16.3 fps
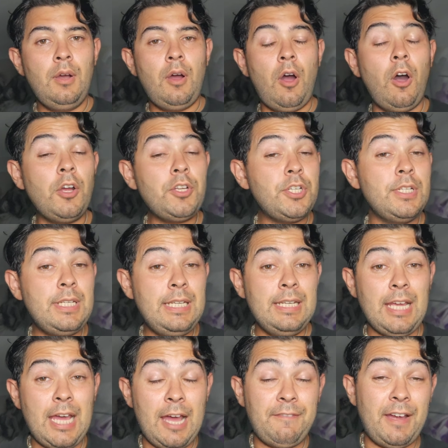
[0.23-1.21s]

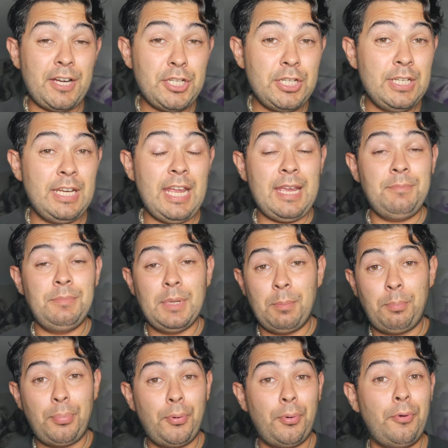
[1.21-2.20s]
Argentina have actually named
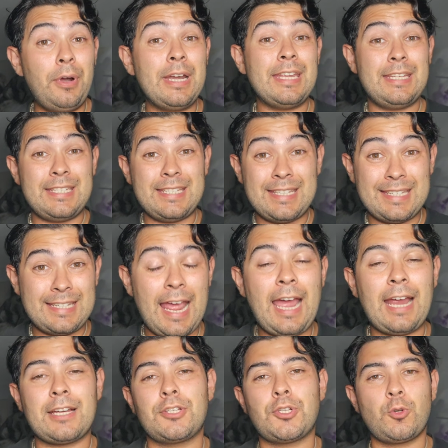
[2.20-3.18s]
a pretty
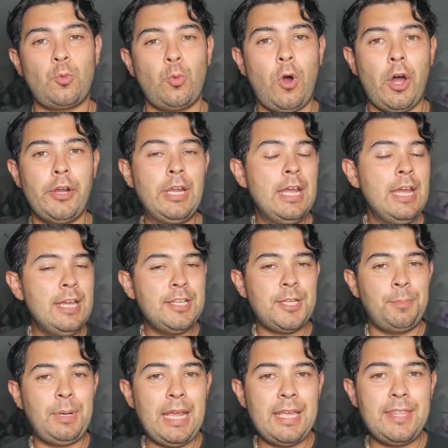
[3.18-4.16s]
stacked squad
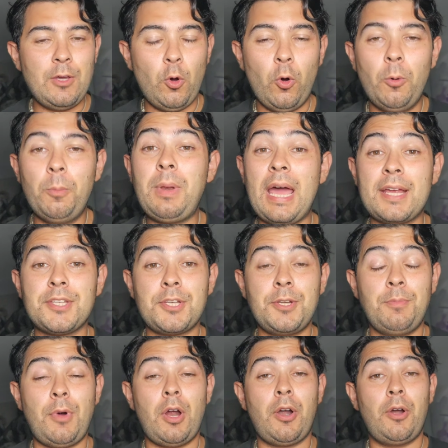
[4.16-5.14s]
to play the All Blacks
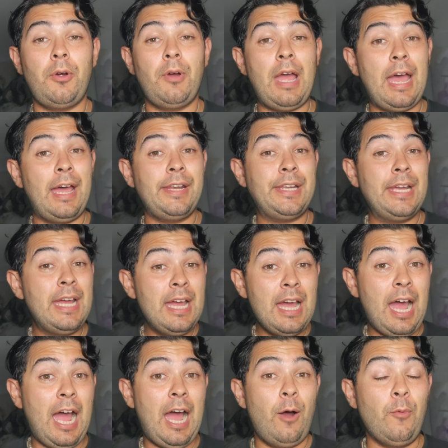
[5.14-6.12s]
tomorrow, and
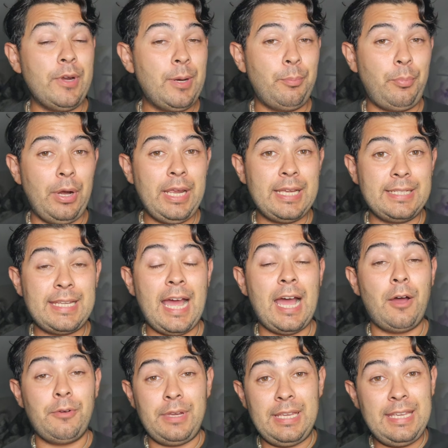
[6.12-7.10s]
I want to break it
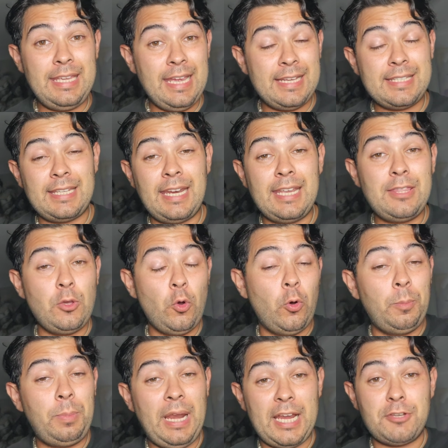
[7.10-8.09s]
down. Yesterday, the
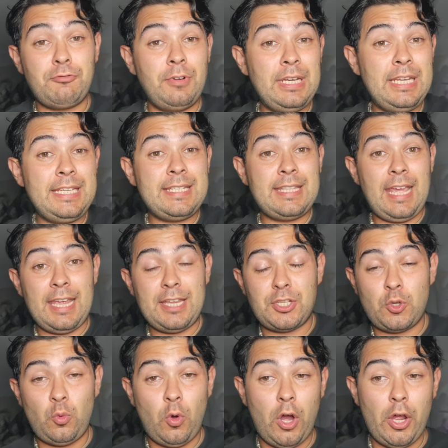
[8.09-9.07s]
All Blacks released their
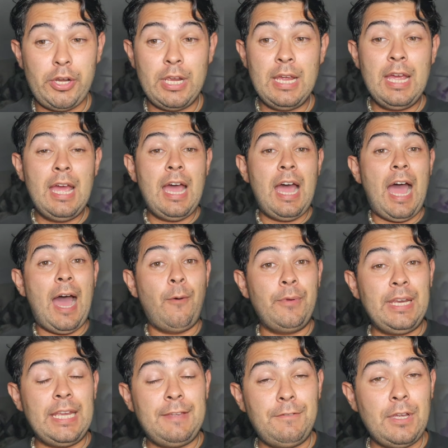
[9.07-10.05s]
squad. I
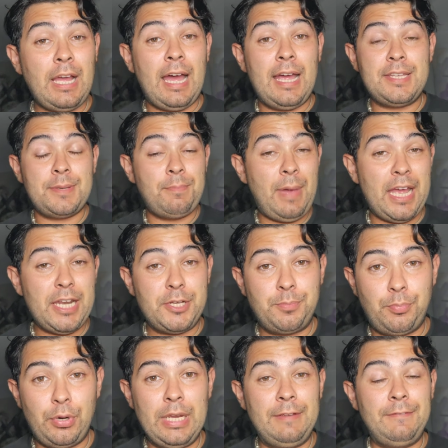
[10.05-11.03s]
want to give you guys a
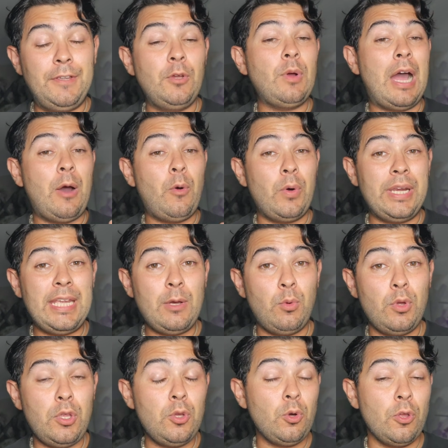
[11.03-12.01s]
match preview. I want to hear
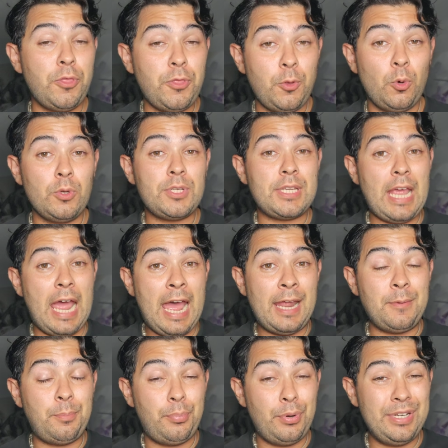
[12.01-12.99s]
what your thoughts
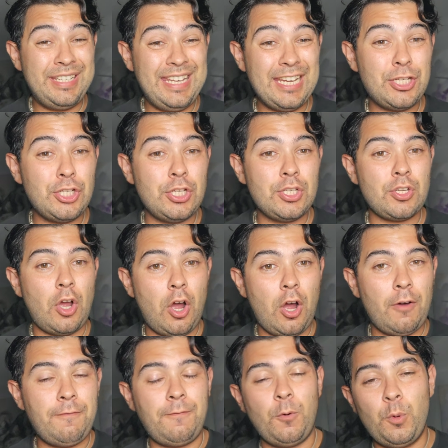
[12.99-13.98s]
and predictions
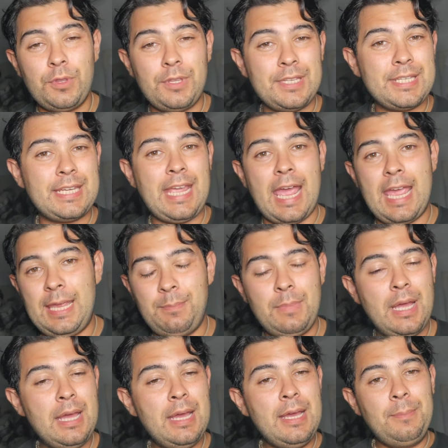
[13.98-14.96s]
are for this
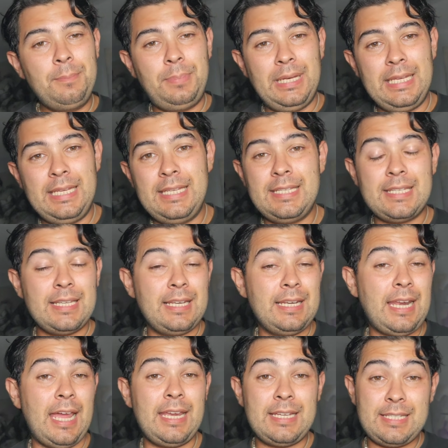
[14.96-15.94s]
game. Please
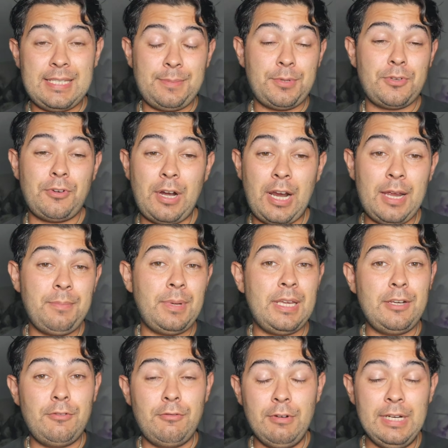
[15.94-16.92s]
like, subscribe.
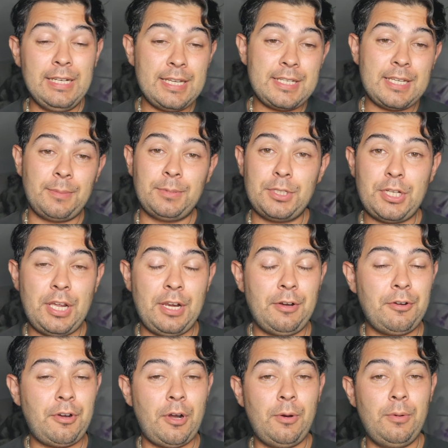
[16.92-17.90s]
It really does help the channel
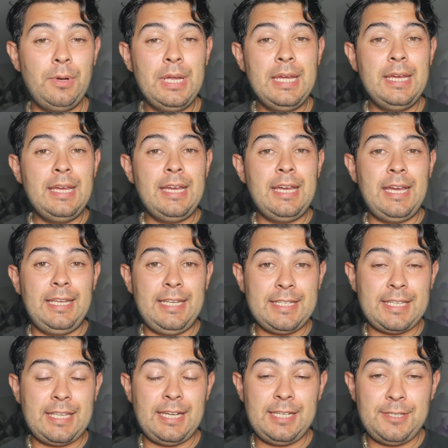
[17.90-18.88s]
grow. And let's
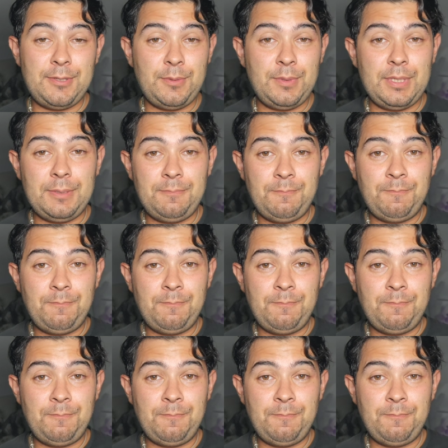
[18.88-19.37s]
get into it.